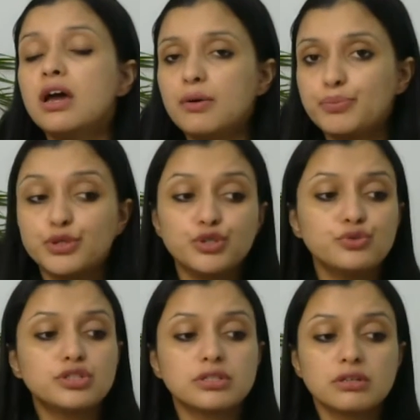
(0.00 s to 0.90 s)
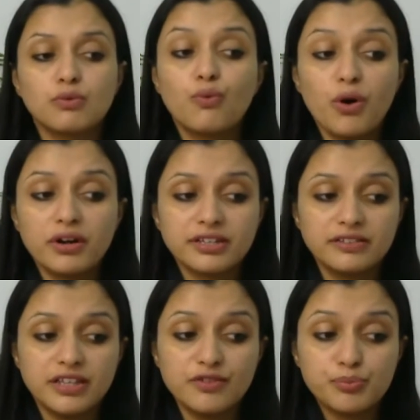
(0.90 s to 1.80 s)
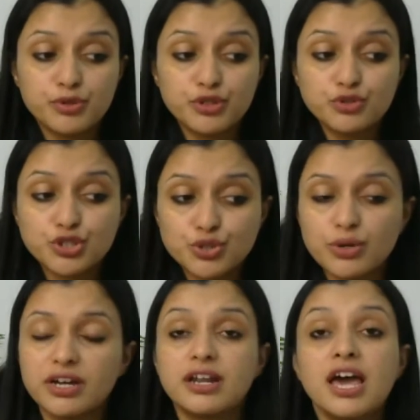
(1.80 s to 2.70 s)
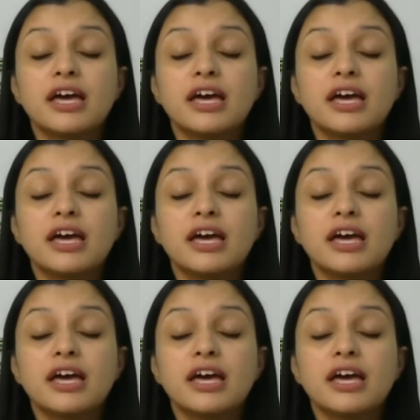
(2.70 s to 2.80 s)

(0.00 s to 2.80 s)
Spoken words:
produce what? They will produce sugar.